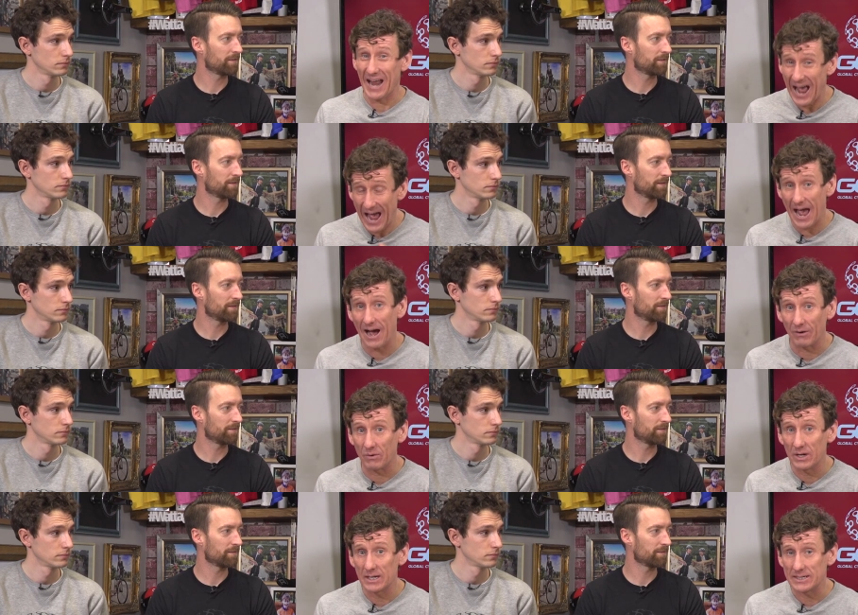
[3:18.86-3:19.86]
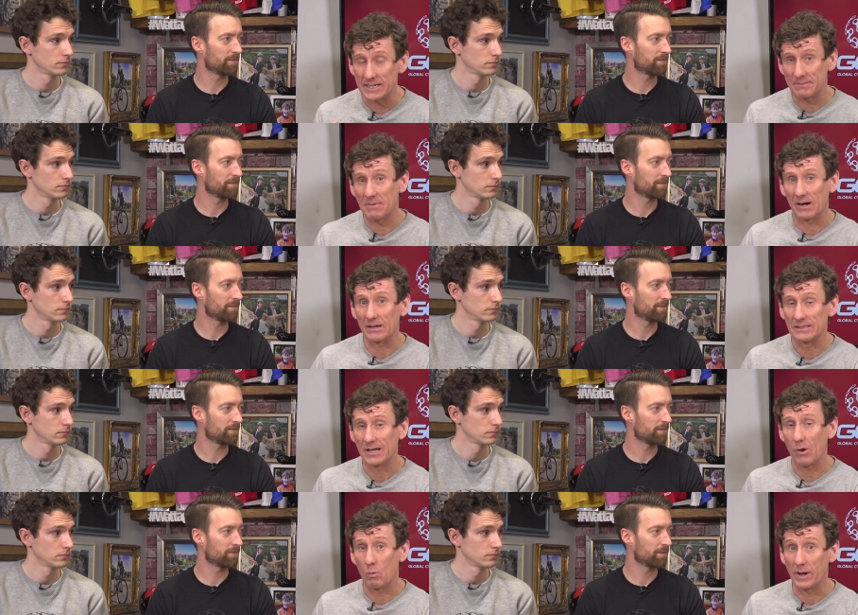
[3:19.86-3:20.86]
Speaker 1: it? How did Demare
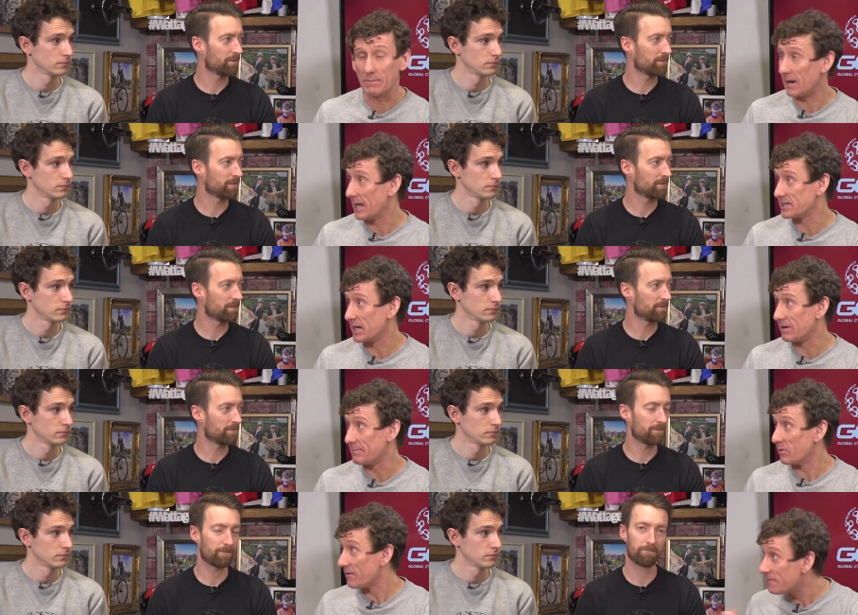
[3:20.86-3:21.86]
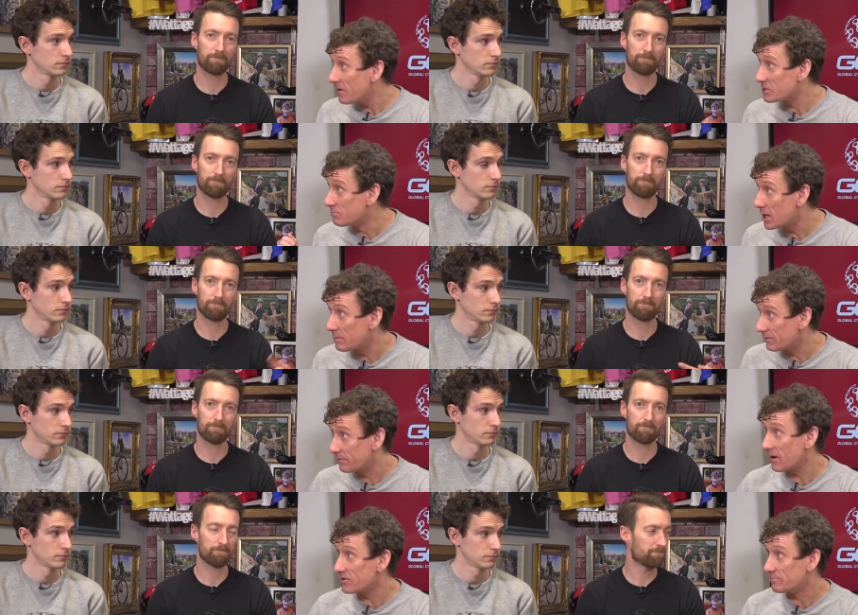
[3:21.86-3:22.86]
win Milan San Remo? The first monument for
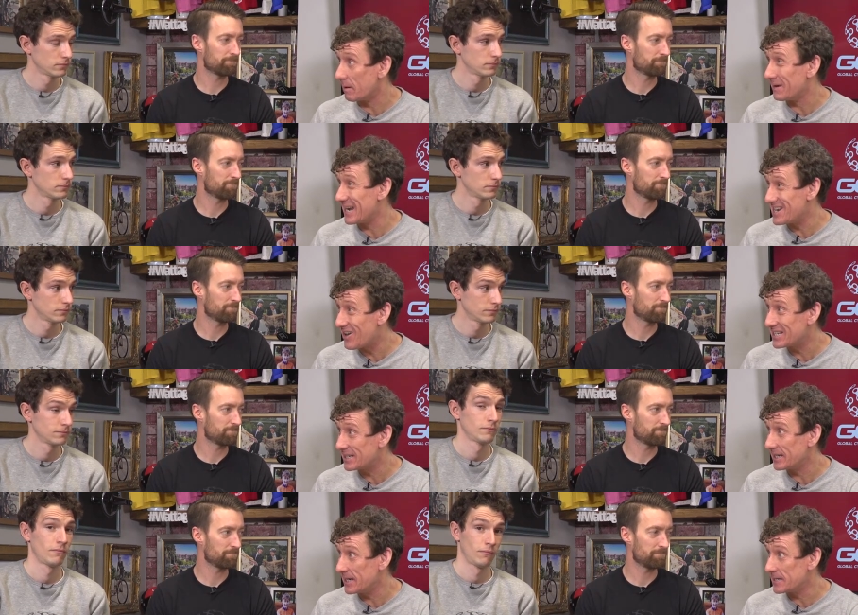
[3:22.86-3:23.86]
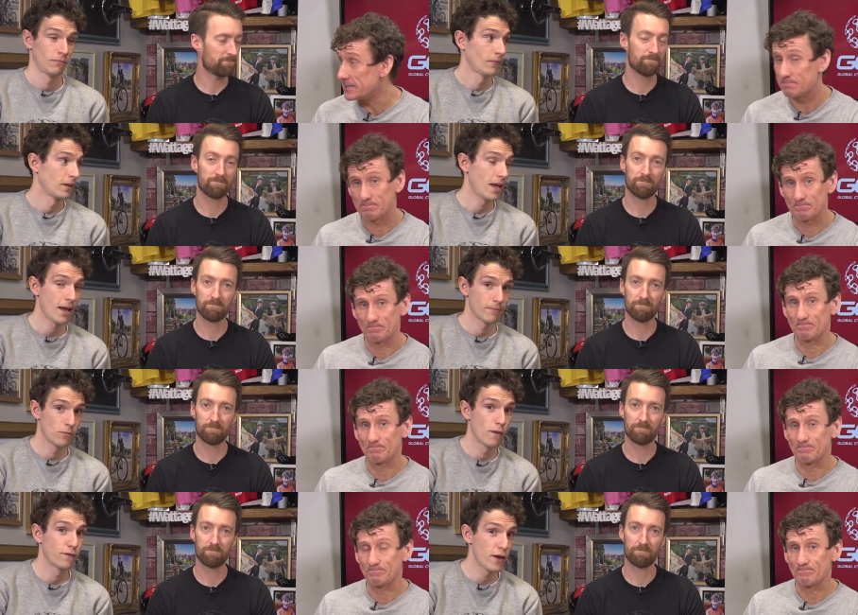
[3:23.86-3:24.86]
France, remember, in 19 years. Yeah,
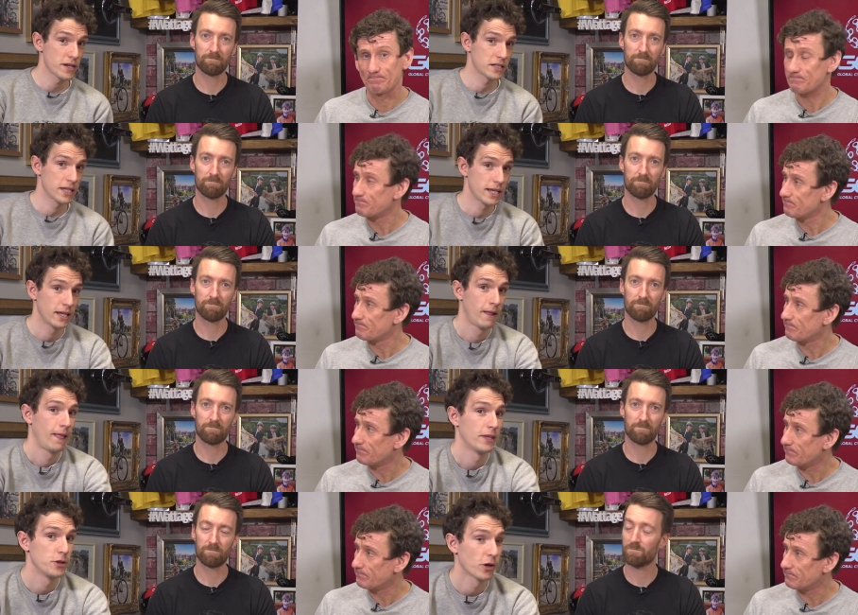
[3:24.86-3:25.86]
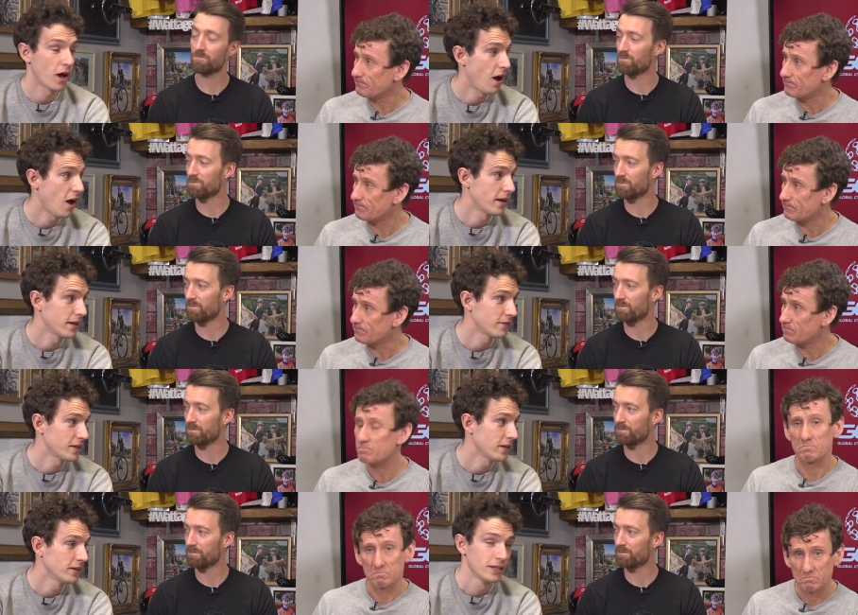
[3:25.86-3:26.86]
well
Speaker 2: firstly, you got to hide,
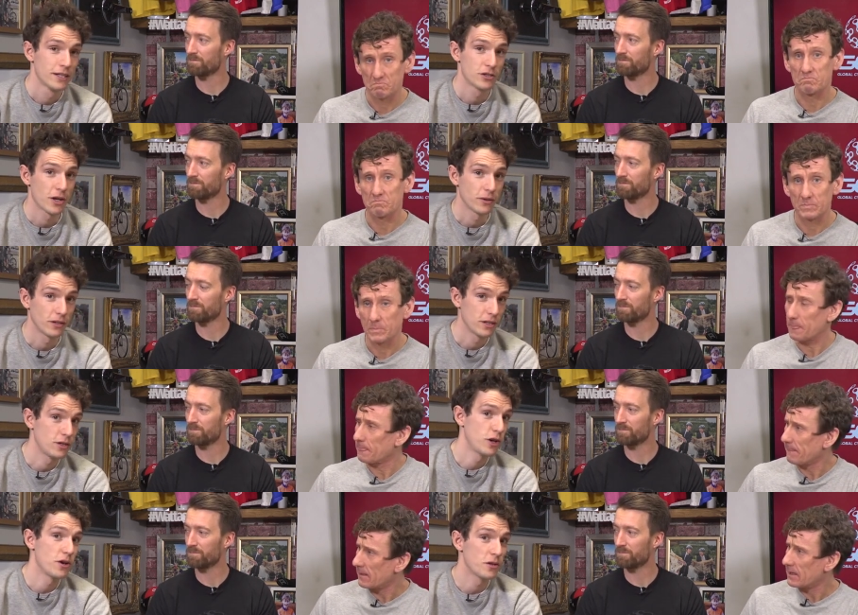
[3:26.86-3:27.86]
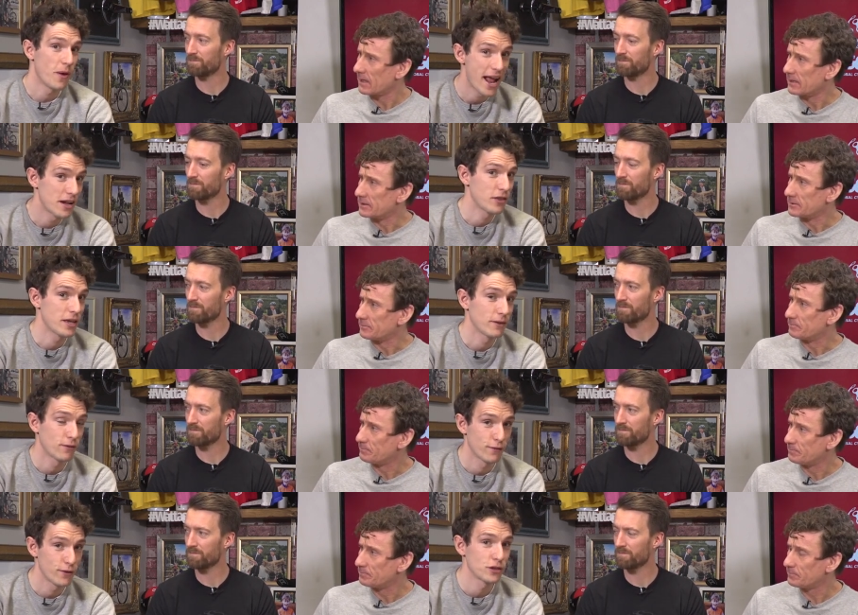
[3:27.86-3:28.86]
haven't you? So you don't do anything
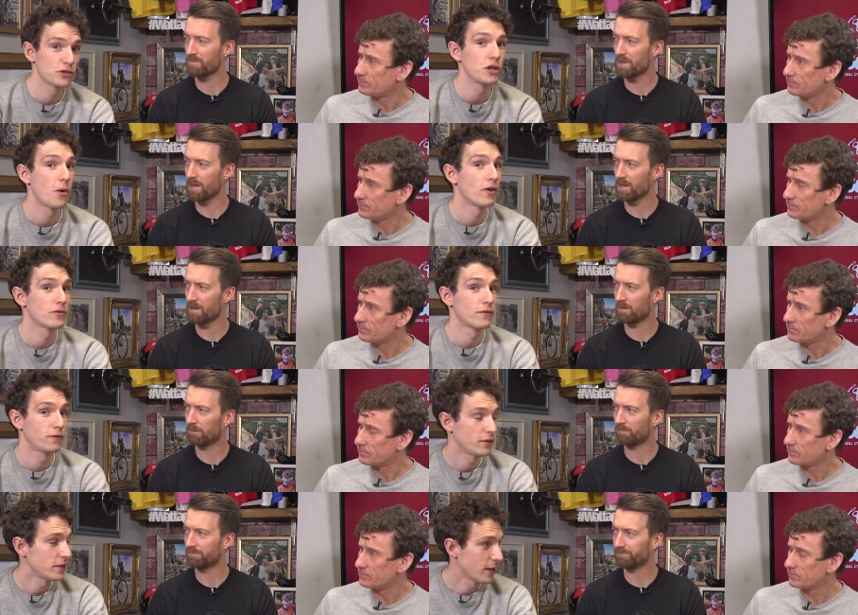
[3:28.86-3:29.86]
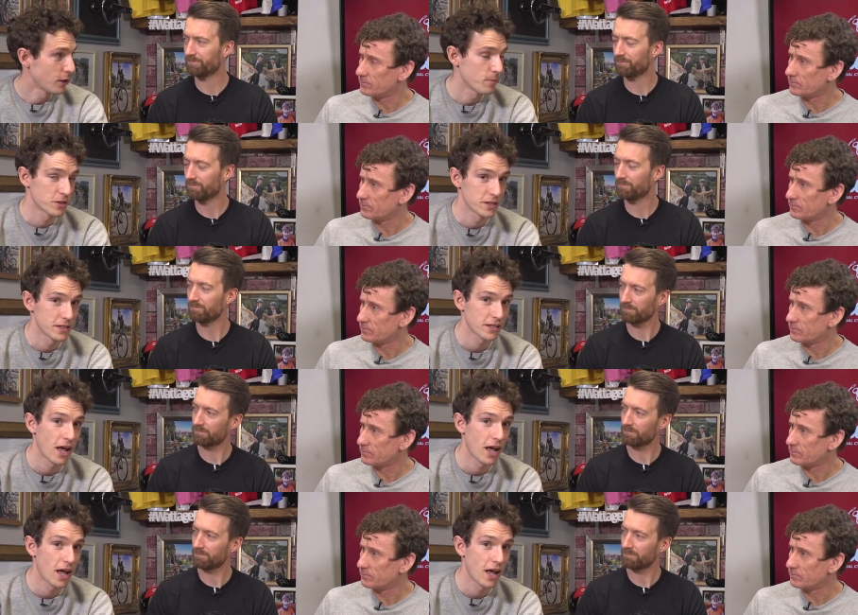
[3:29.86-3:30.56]
for the first 250 kilometers